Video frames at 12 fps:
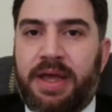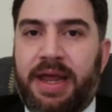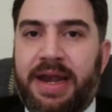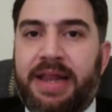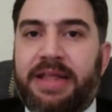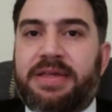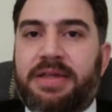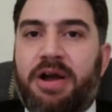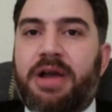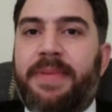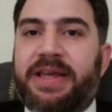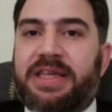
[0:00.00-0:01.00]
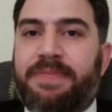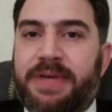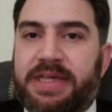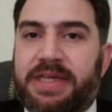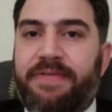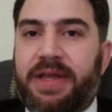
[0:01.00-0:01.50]
Let's talk about
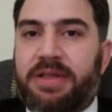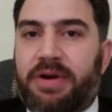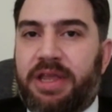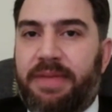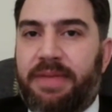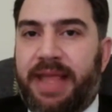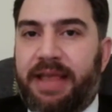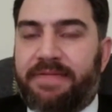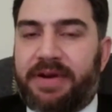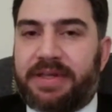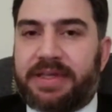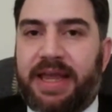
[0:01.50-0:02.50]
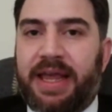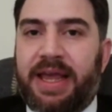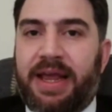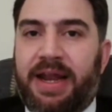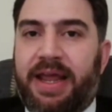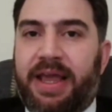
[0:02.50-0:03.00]
specific Turkey behavior and say,
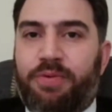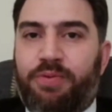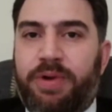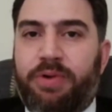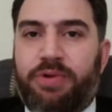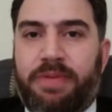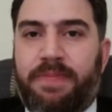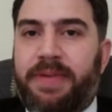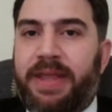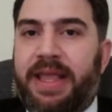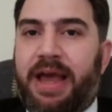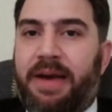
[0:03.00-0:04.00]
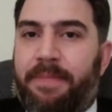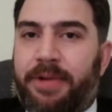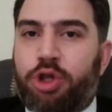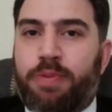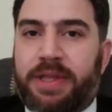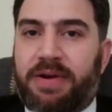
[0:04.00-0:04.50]
like, we would be a
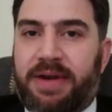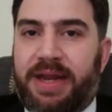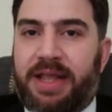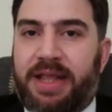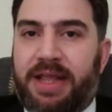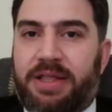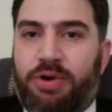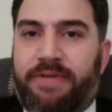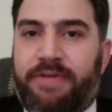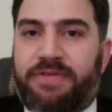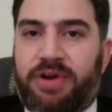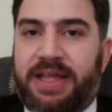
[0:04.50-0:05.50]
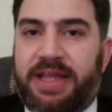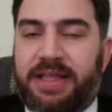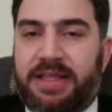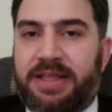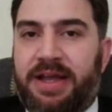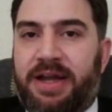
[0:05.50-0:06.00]
much better NATO if Turkey
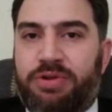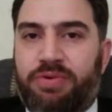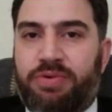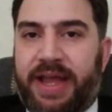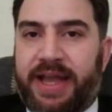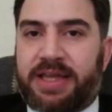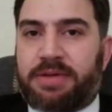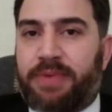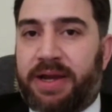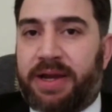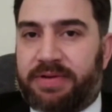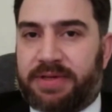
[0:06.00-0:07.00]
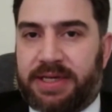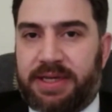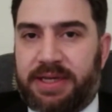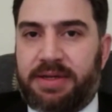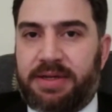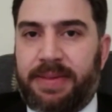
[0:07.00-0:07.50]
did not do X, Y, or Z.
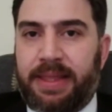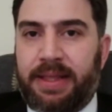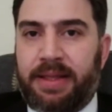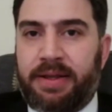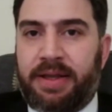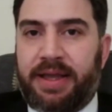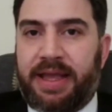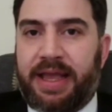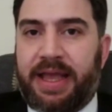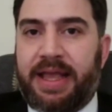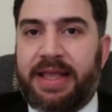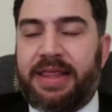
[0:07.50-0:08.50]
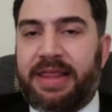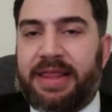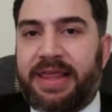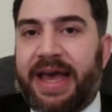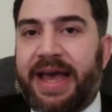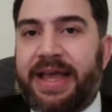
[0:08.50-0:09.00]

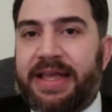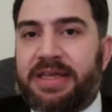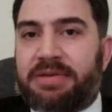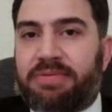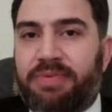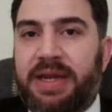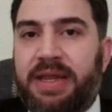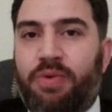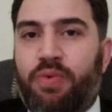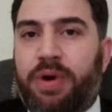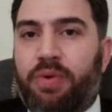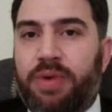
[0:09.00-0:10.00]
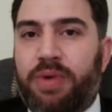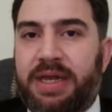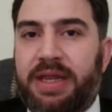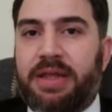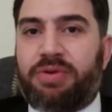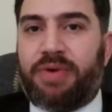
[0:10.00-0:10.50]
And that is really where we
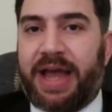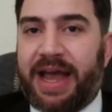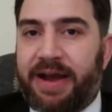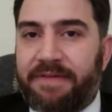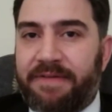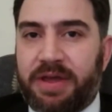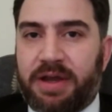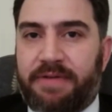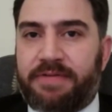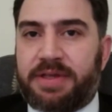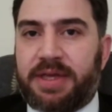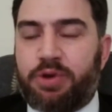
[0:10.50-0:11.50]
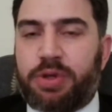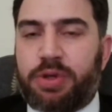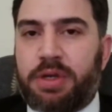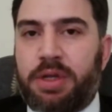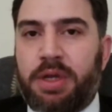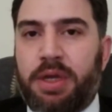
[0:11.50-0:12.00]
need to have the conversation.